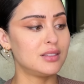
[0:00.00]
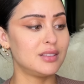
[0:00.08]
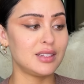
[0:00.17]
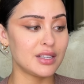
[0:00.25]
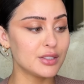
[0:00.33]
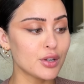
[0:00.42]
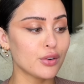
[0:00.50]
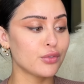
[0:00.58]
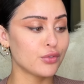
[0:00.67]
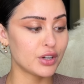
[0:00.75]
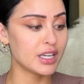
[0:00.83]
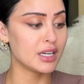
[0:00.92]
these are
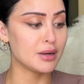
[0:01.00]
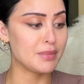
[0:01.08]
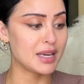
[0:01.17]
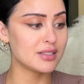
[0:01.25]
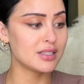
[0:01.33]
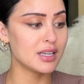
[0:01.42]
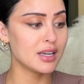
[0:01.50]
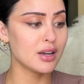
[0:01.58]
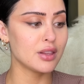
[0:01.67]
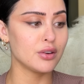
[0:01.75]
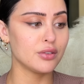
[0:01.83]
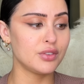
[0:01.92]
freaking amazing.
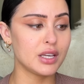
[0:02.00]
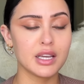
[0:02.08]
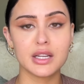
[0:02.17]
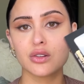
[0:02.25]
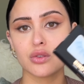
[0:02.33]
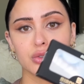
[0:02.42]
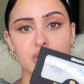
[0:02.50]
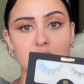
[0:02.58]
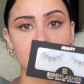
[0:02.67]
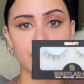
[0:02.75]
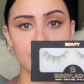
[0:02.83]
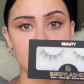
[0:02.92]
They're vegan,
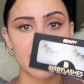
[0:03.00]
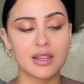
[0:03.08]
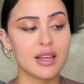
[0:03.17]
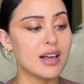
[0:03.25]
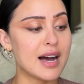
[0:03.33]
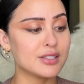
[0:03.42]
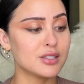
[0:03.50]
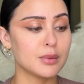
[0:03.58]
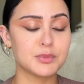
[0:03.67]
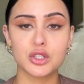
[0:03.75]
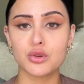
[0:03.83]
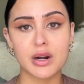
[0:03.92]
cruelty-free. They last up
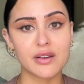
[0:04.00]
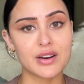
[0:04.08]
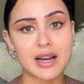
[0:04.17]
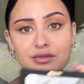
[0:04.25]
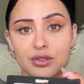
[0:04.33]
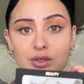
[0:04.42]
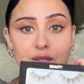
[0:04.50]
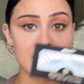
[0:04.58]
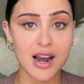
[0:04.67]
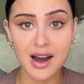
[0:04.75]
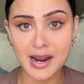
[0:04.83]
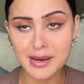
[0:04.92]
to 25
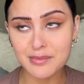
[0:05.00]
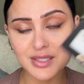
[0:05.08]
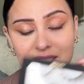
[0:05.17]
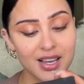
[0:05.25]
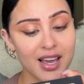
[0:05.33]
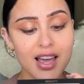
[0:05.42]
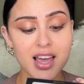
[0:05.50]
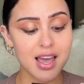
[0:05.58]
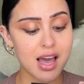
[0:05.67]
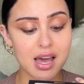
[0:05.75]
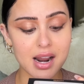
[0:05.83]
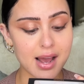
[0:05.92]
times
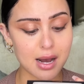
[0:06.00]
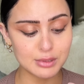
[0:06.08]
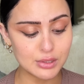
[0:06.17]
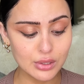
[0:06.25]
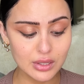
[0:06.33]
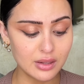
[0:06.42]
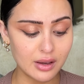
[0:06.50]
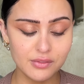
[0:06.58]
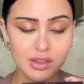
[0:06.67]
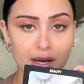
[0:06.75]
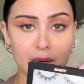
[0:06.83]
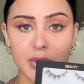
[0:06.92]
and I absolutely love
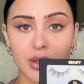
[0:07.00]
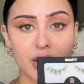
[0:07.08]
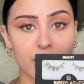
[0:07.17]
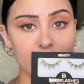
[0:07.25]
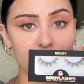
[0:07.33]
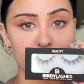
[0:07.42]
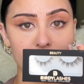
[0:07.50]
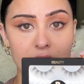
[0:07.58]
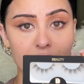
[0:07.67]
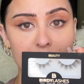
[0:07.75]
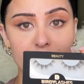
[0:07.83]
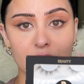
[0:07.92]
them. They're very,